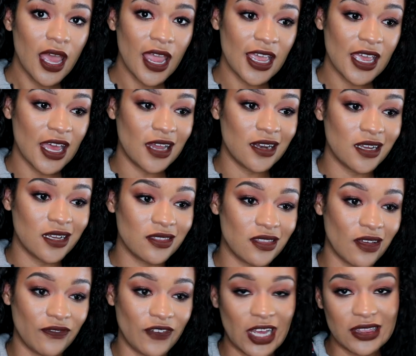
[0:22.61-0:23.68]
And
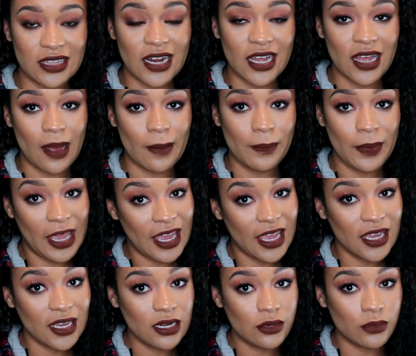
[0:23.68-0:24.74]
the fact that I got
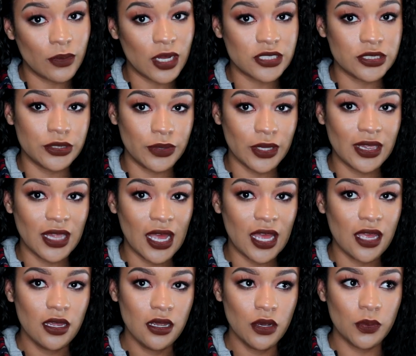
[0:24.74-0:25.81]
paid while doing
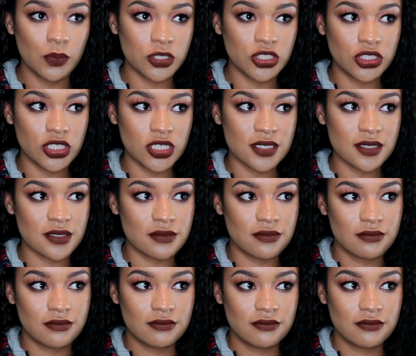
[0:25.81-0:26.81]
that was just